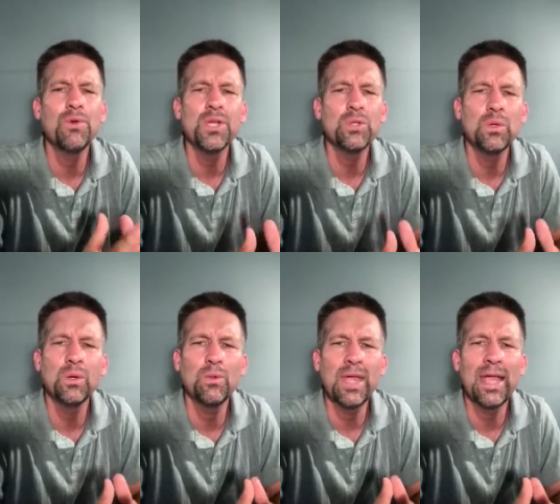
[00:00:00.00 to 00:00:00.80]

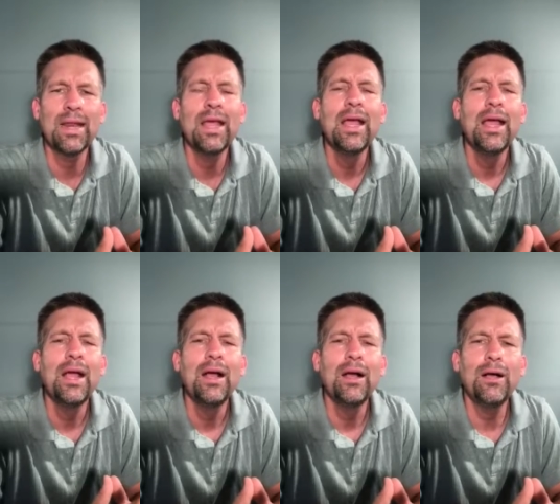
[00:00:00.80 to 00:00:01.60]
frustrated with that
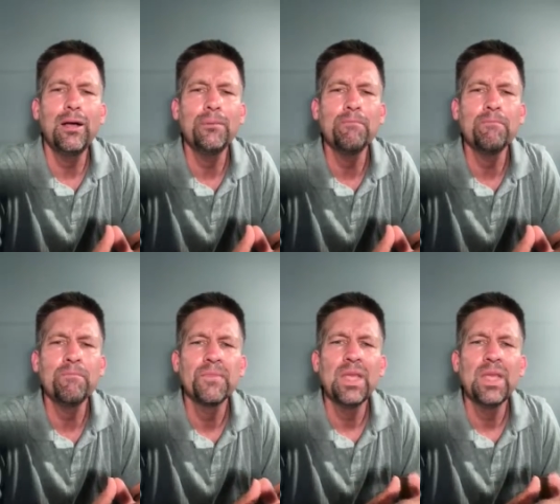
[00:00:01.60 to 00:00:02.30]
um,